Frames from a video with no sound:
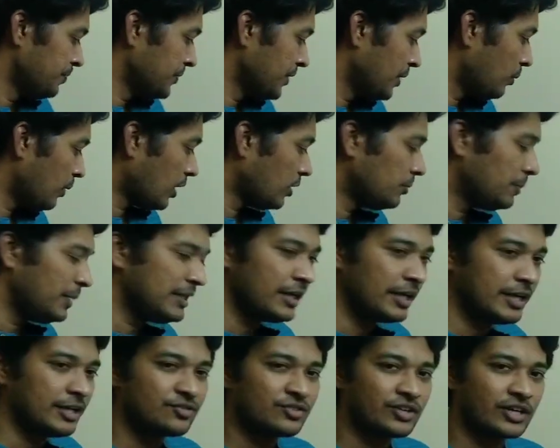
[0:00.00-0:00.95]
One would be the
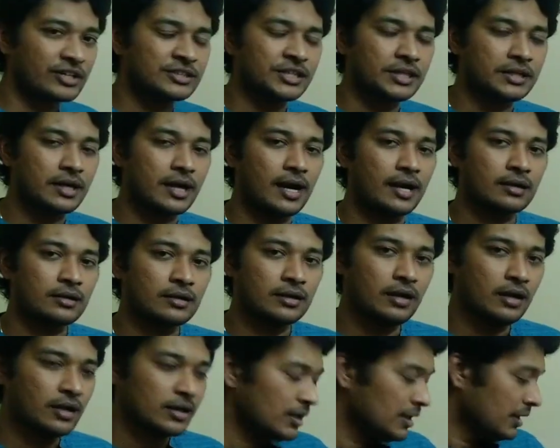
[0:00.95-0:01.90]
instruction card
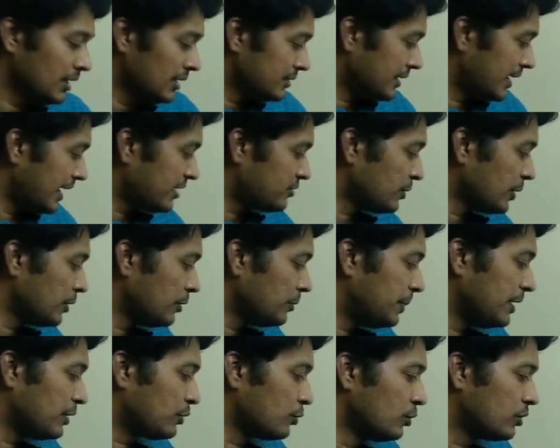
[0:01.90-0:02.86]
clerk, the next one would
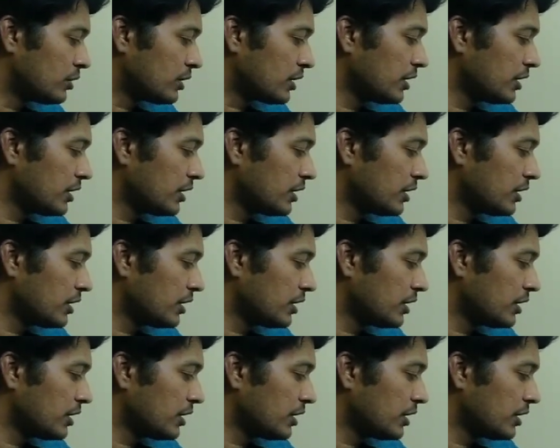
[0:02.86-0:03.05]
be route